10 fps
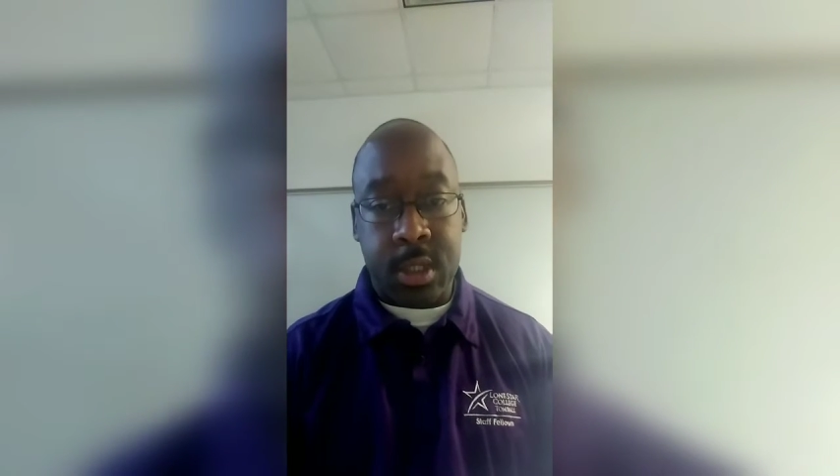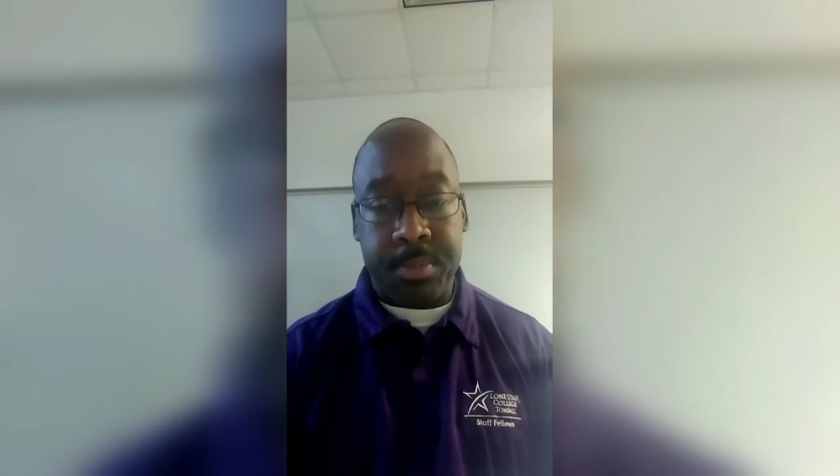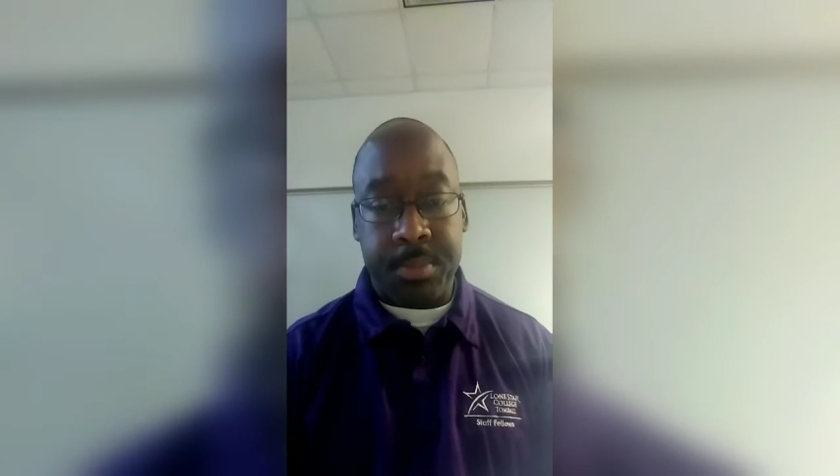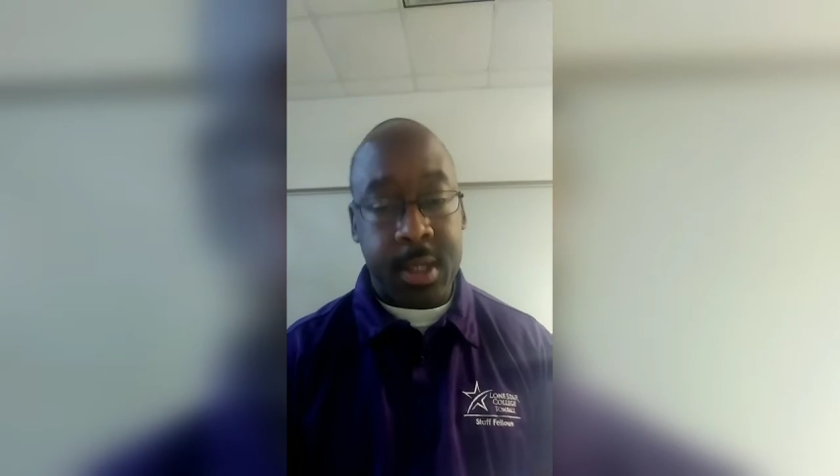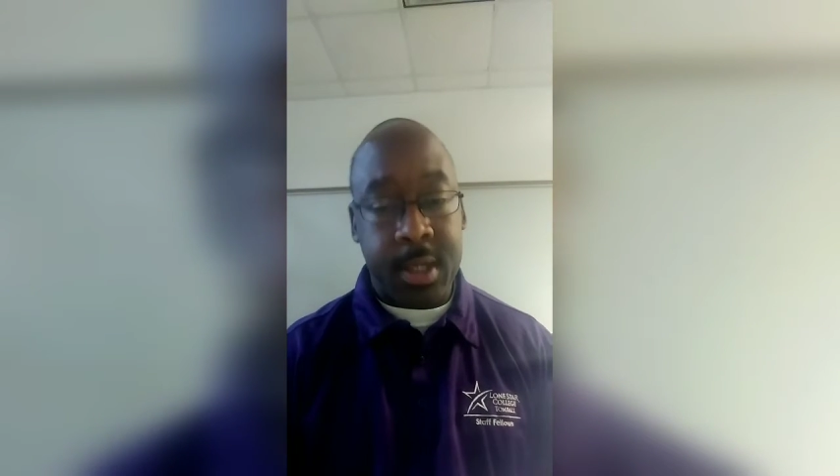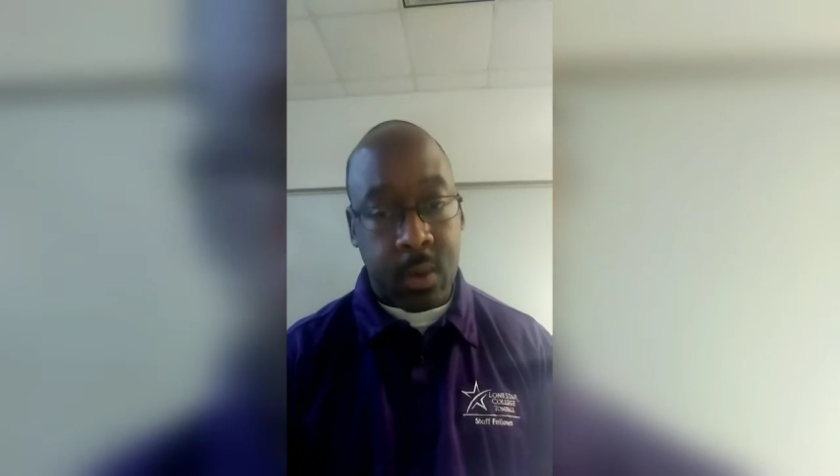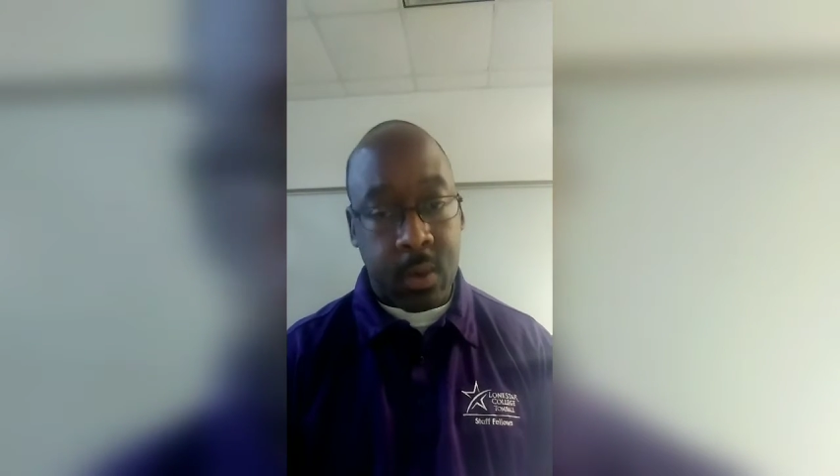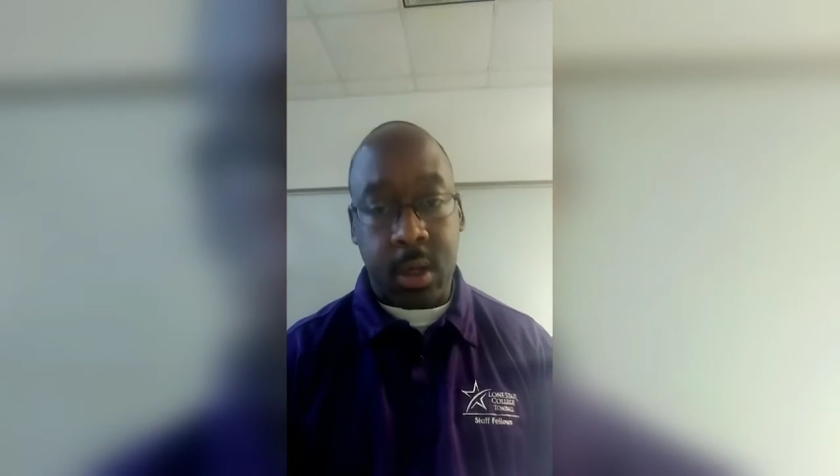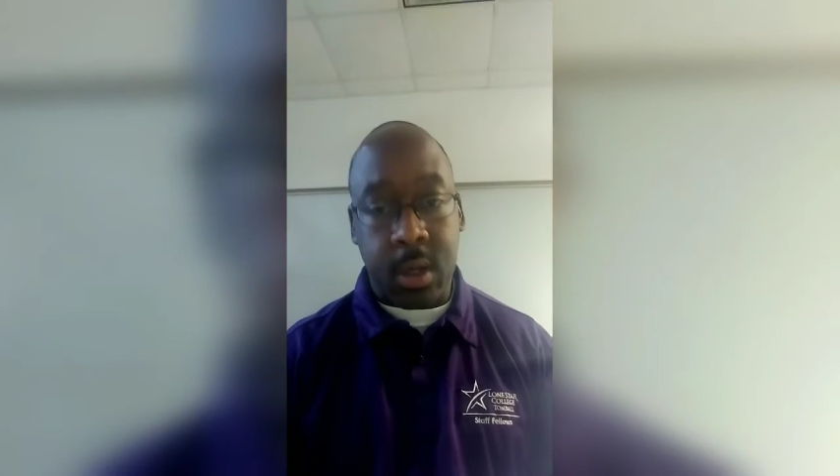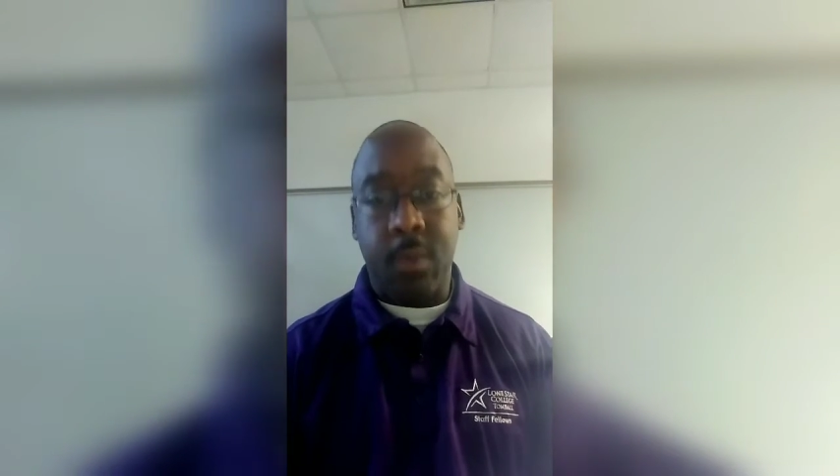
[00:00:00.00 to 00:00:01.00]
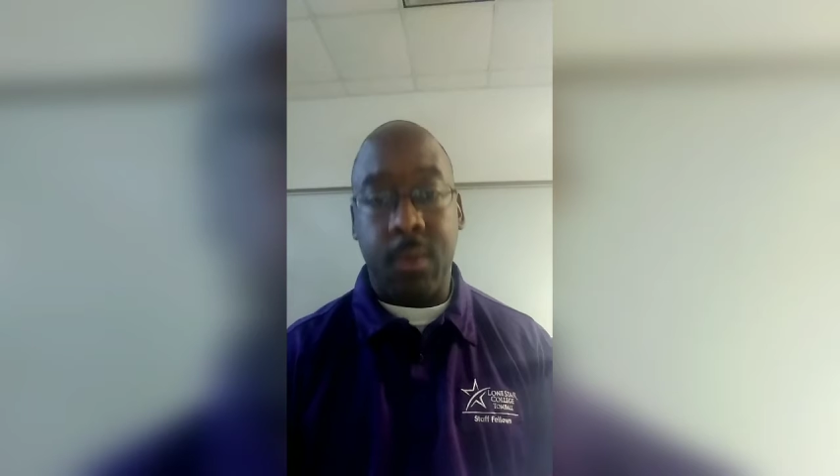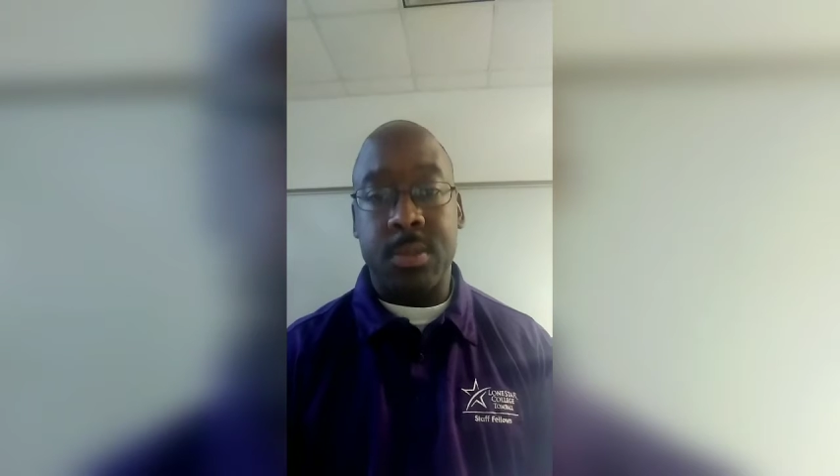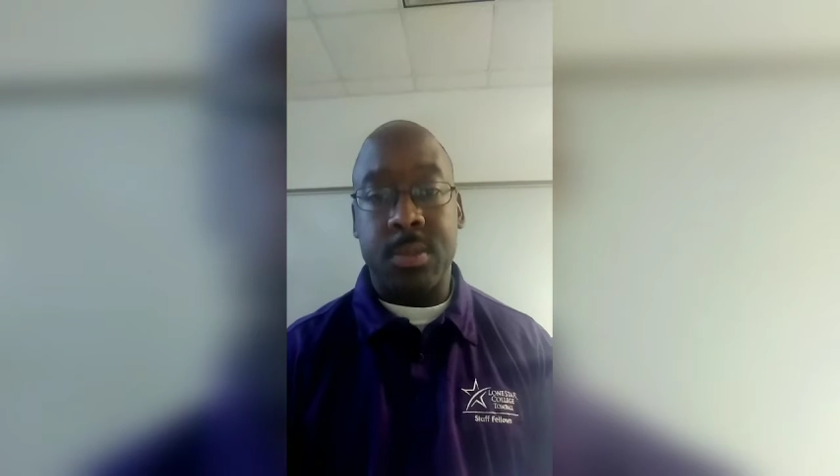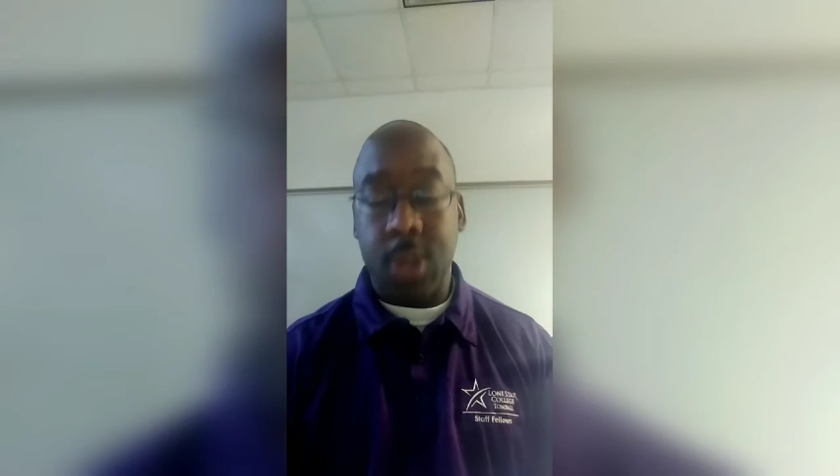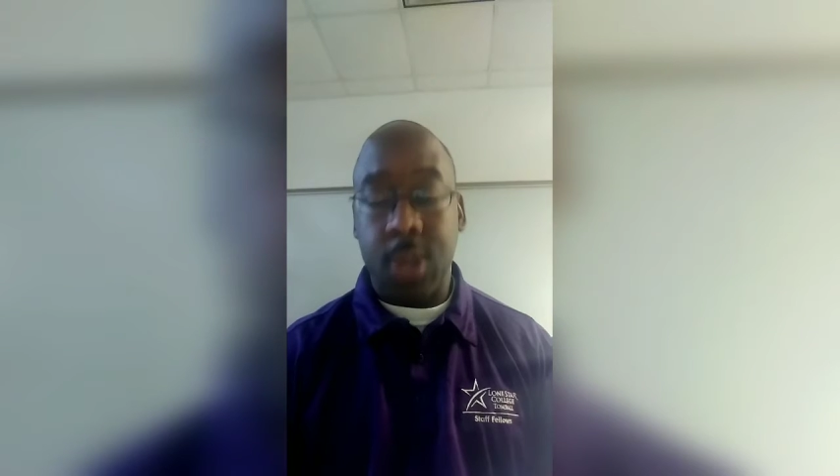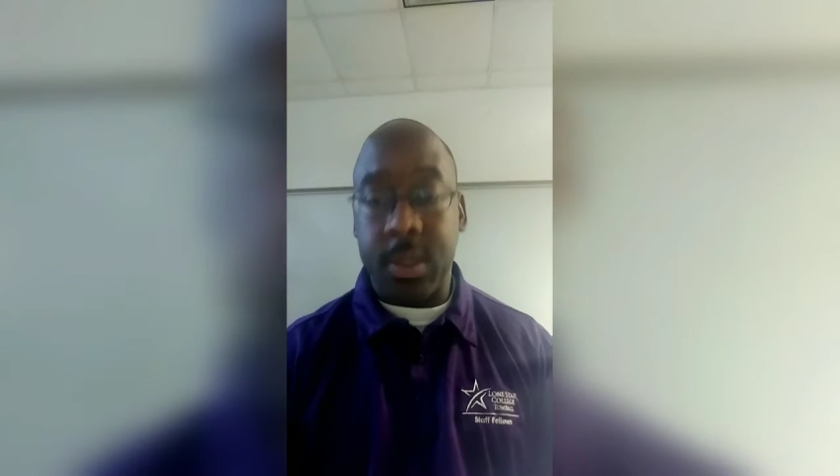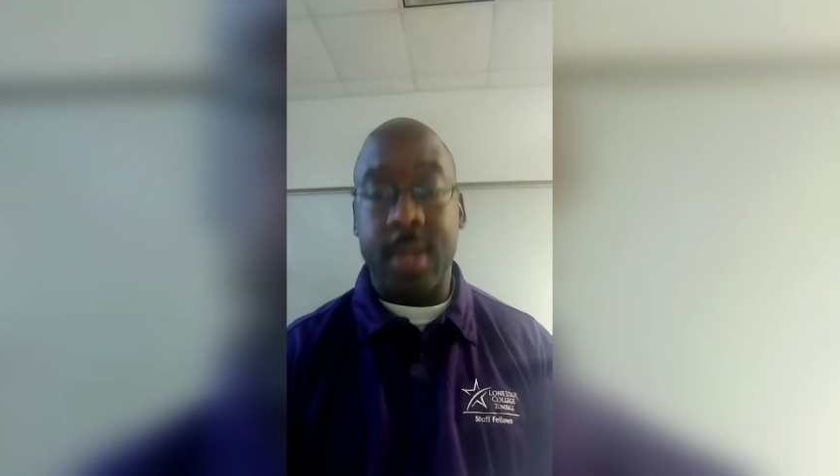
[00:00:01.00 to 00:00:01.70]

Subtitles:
to putting in work and always